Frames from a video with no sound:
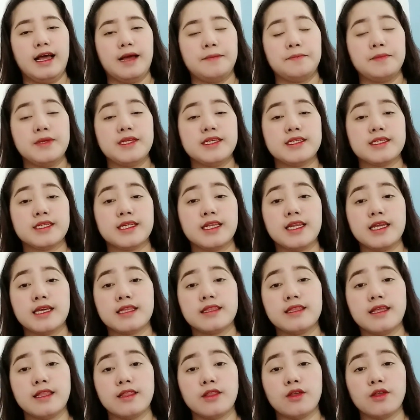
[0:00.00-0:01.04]
please click
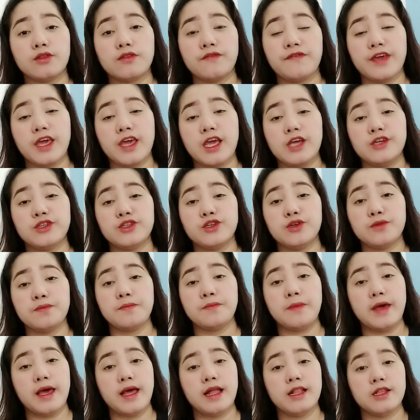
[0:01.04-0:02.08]
the notification
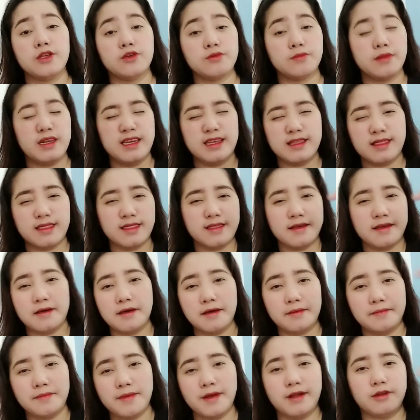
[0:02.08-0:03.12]
bell, yung maliit na
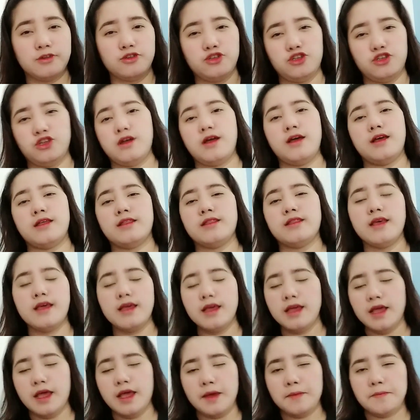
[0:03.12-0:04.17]
bell dyan,
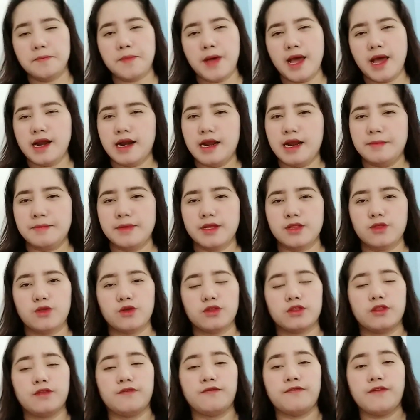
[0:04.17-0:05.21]
para
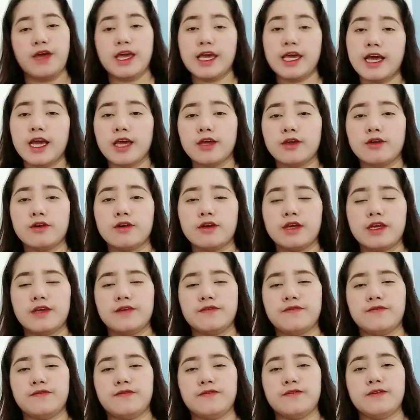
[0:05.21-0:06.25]
ma-notify kayo if
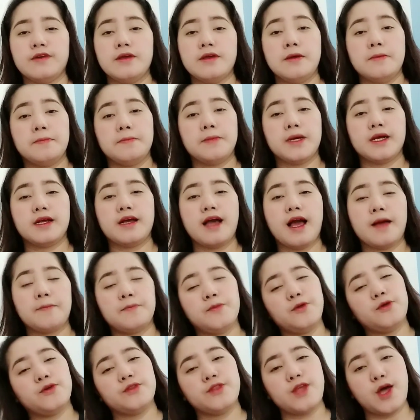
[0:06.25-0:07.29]

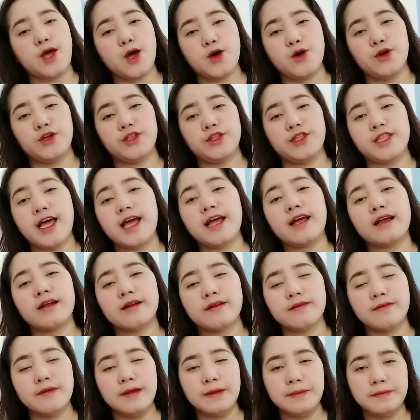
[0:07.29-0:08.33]
mag-upload ako ng
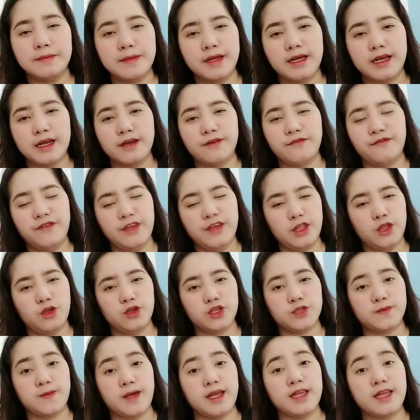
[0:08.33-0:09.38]
mga videos
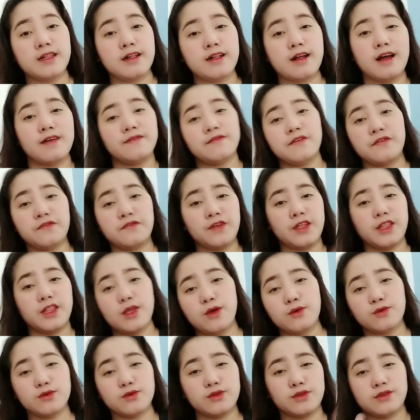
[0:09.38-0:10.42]
pa, incoming
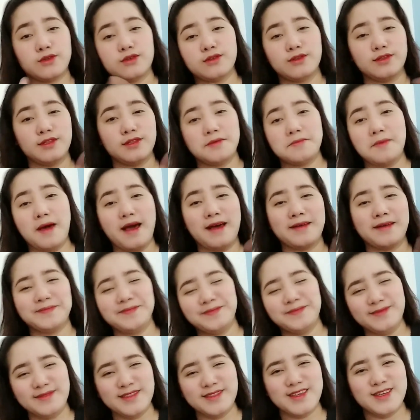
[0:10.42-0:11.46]
videos, diba?
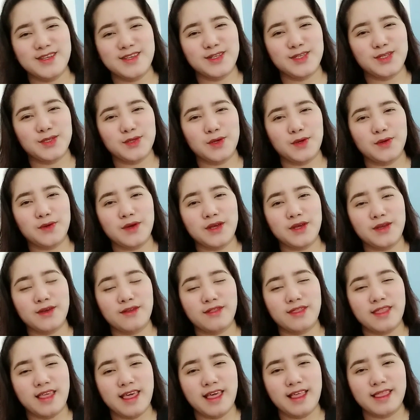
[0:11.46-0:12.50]
So, ayun.
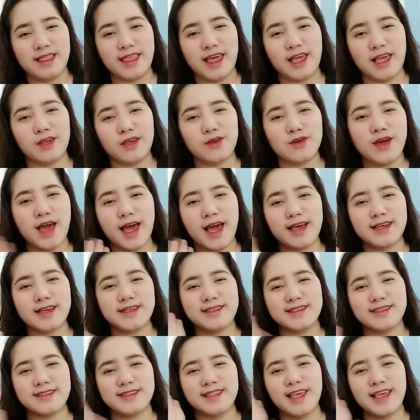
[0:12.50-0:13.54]
Thank you,
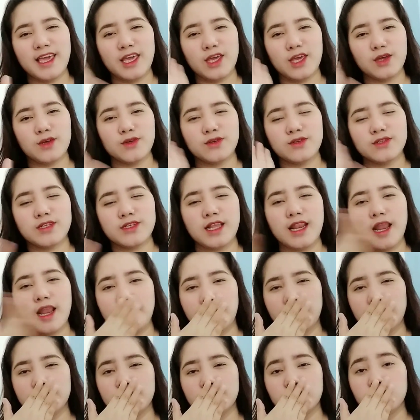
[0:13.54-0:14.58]
guys. Thank you.
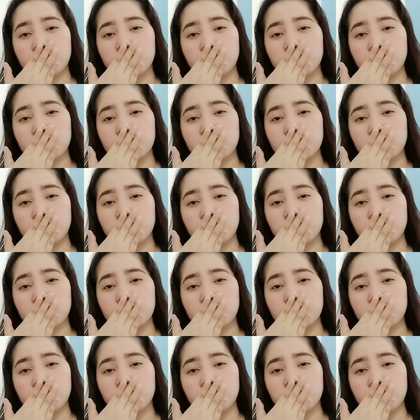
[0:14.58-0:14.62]
Salamat.